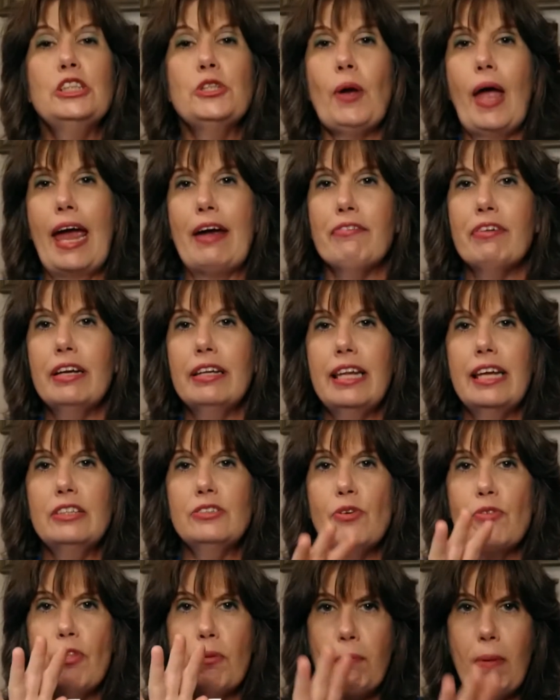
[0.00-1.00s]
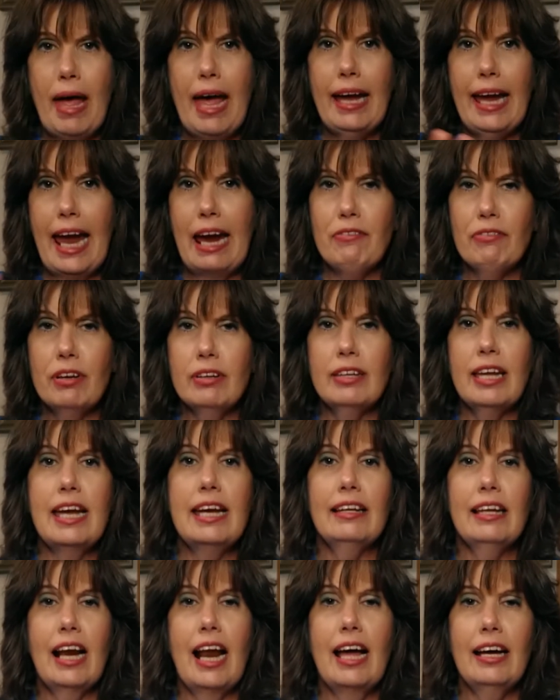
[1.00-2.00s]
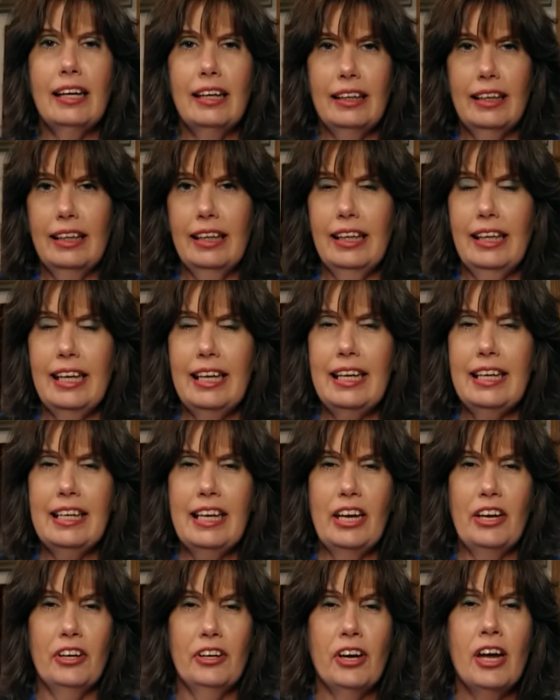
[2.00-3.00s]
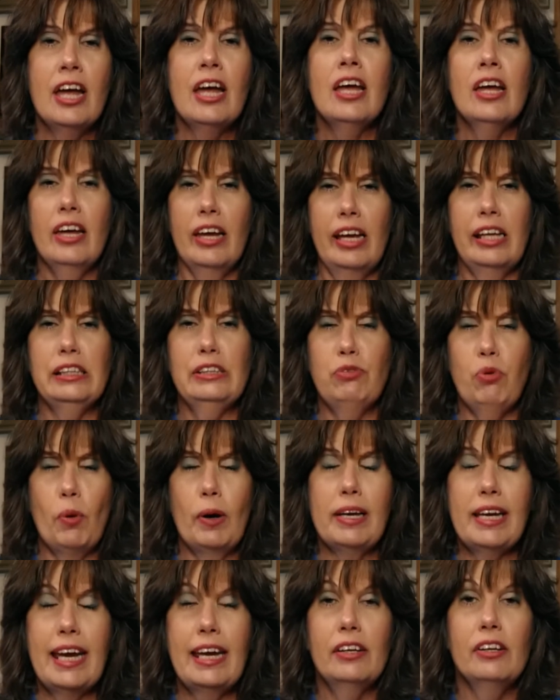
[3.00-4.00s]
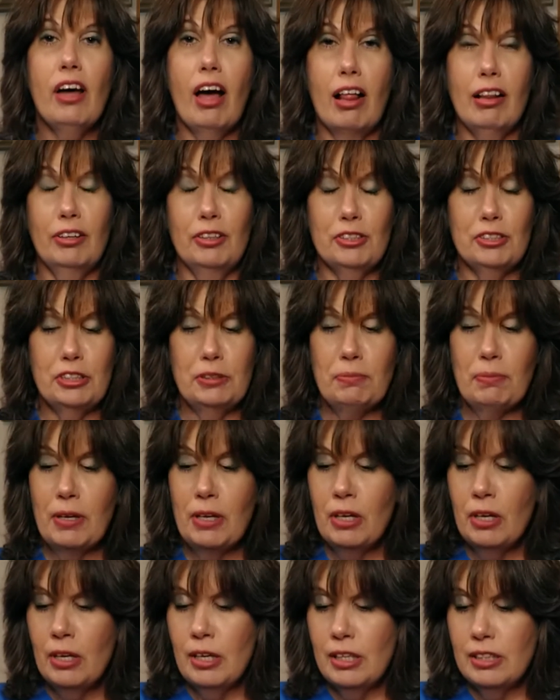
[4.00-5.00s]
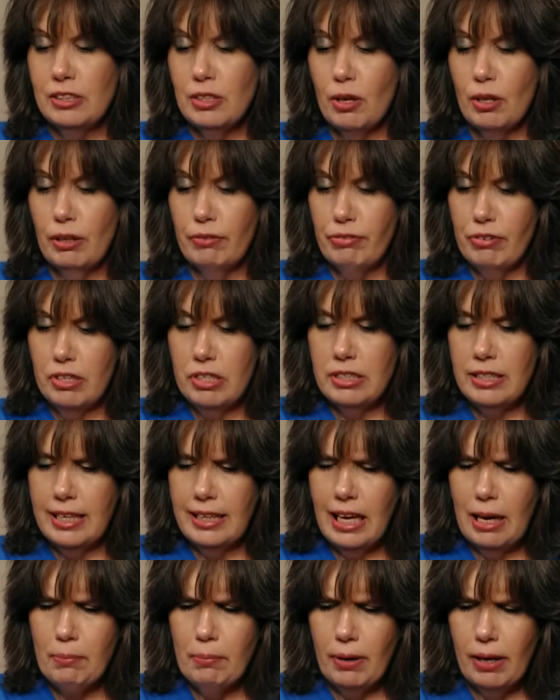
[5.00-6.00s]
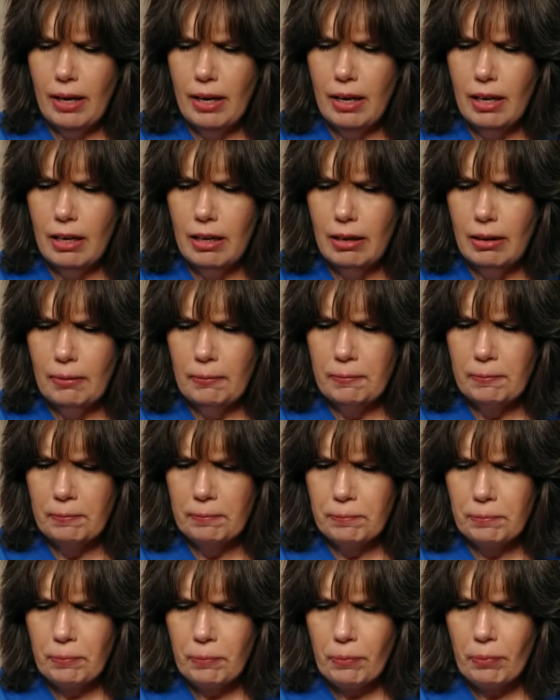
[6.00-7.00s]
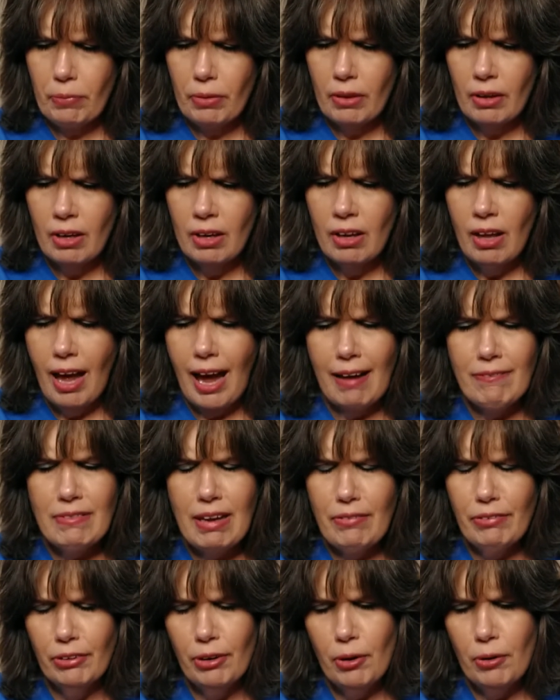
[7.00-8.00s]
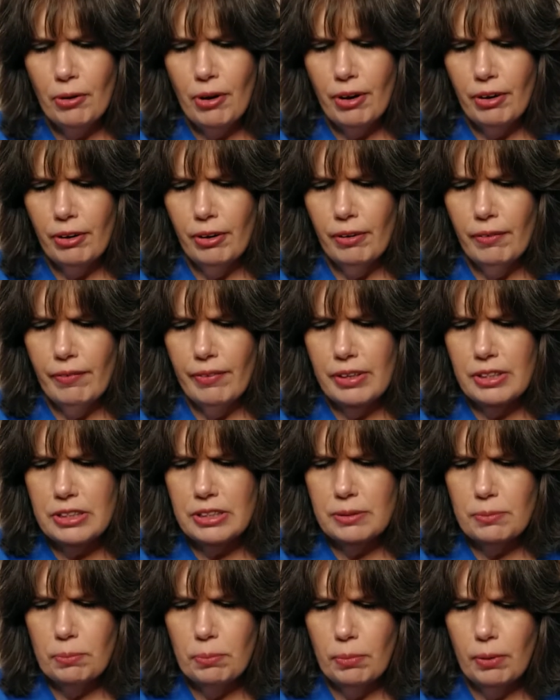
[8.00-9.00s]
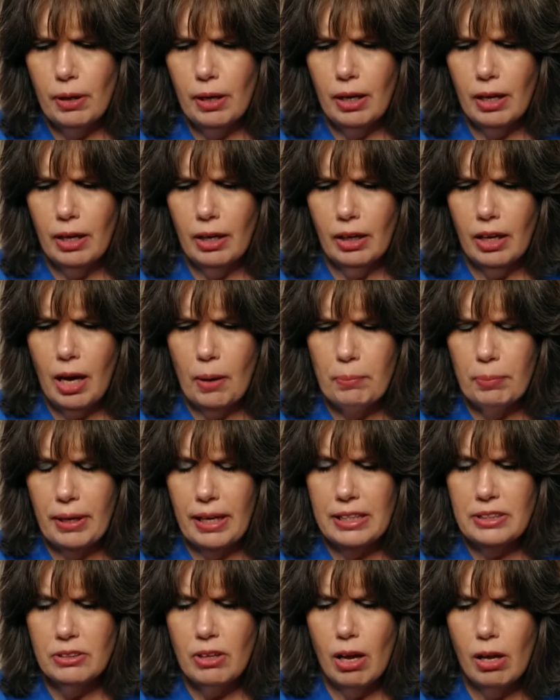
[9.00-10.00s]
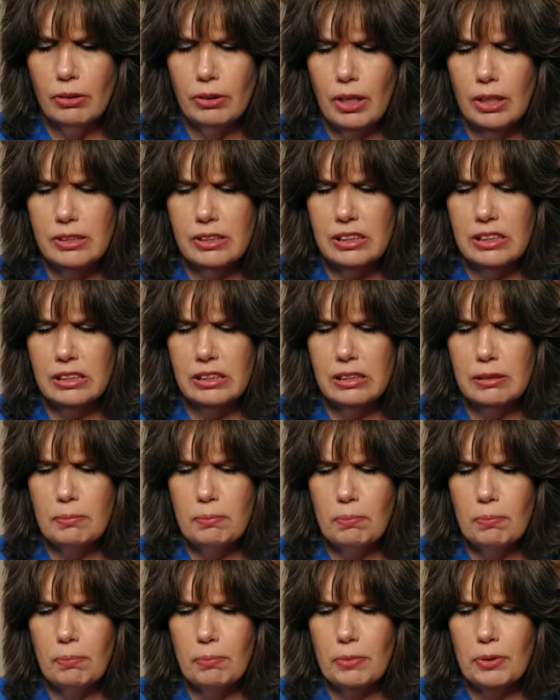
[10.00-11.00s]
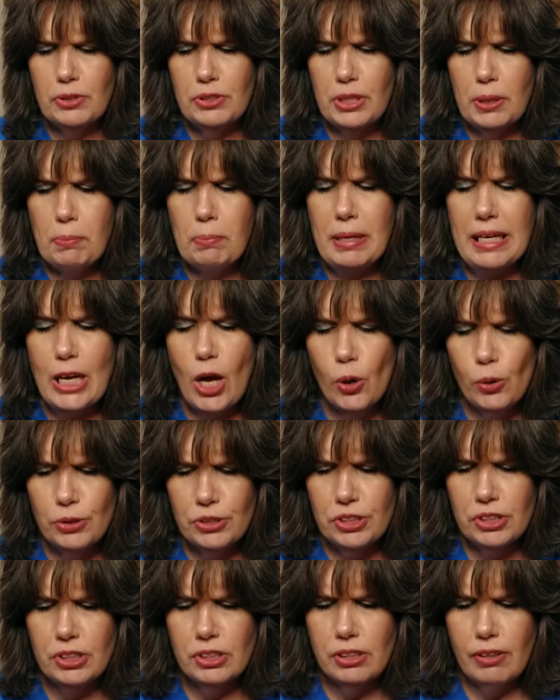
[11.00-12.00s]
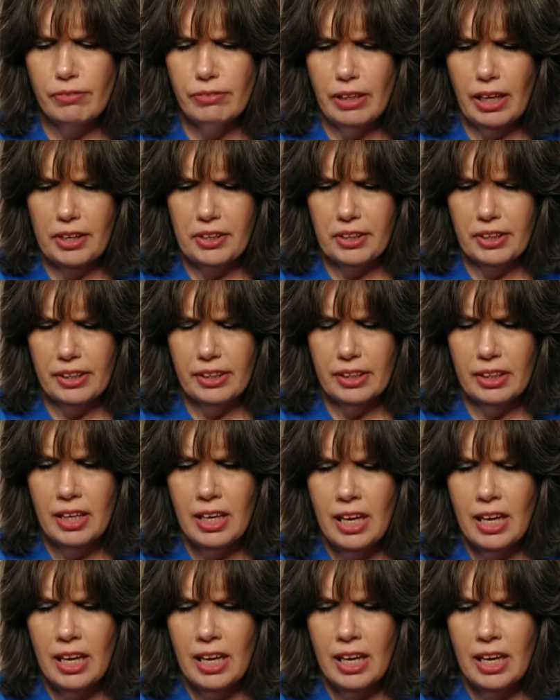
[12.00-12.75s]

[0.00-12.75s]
So everything, so the bag, everything that I am getting here is fourteen dollars. So the first thing I'm, um, I've never heard, heard of this uh, company. It's called Sym Symbiosis of London.